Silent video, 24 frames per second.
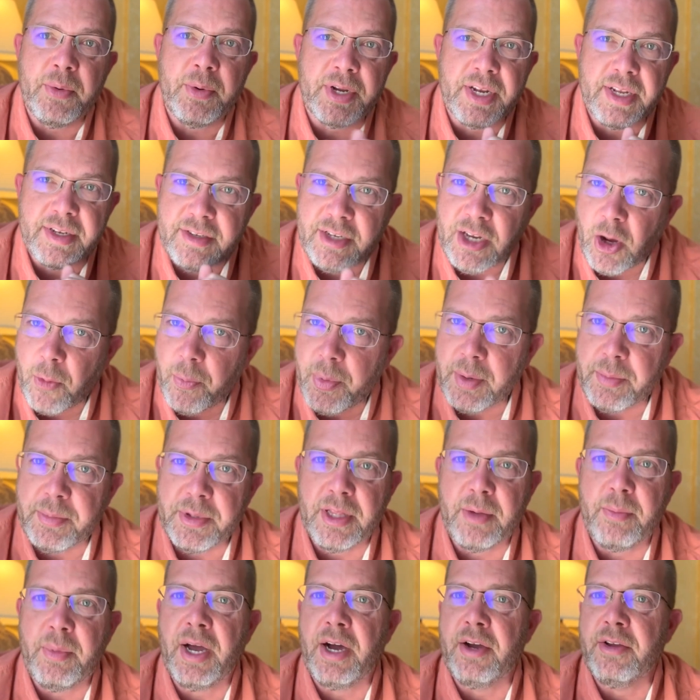I want to tell
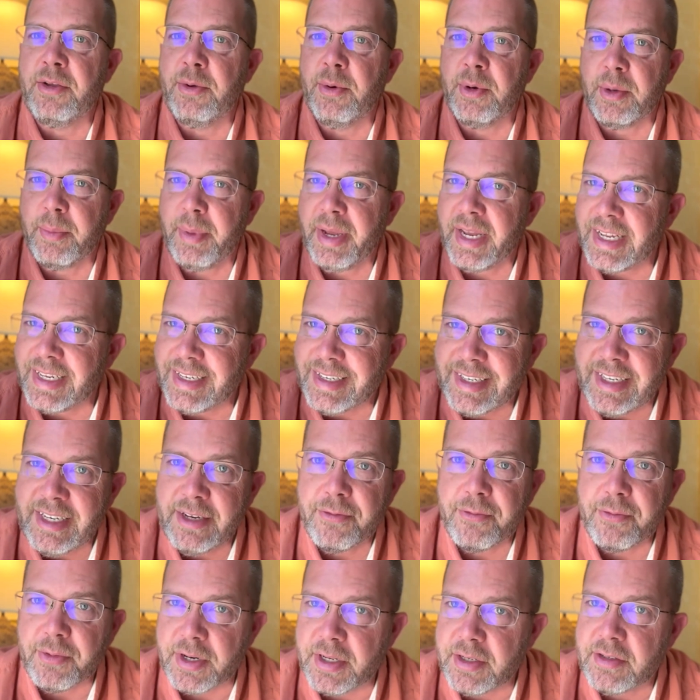people about you. I want to make a
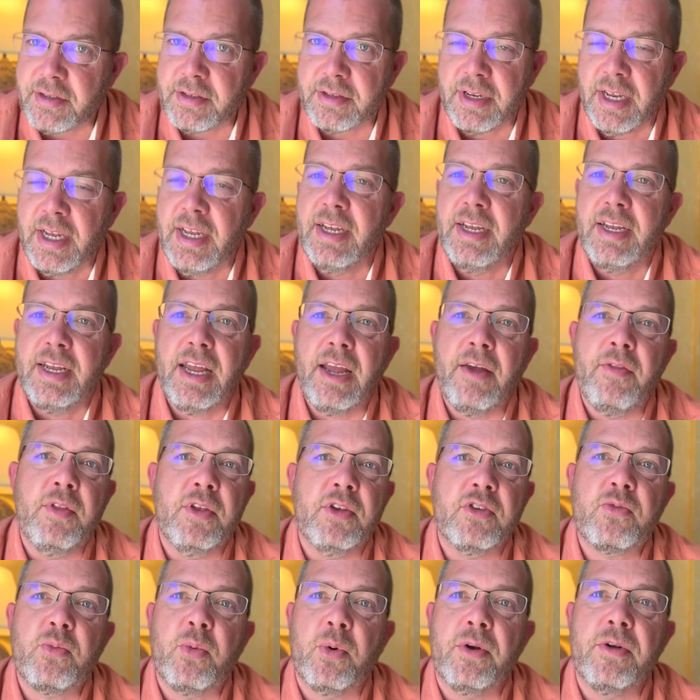difference in
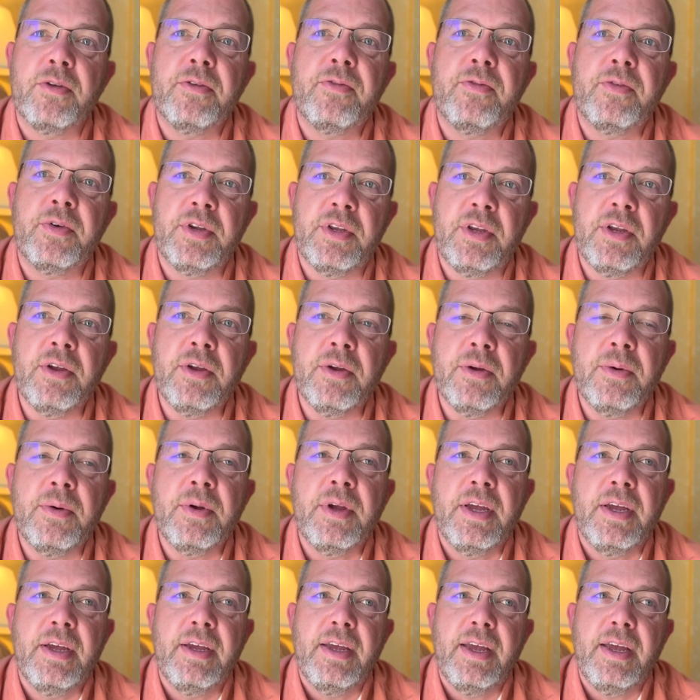this world for you,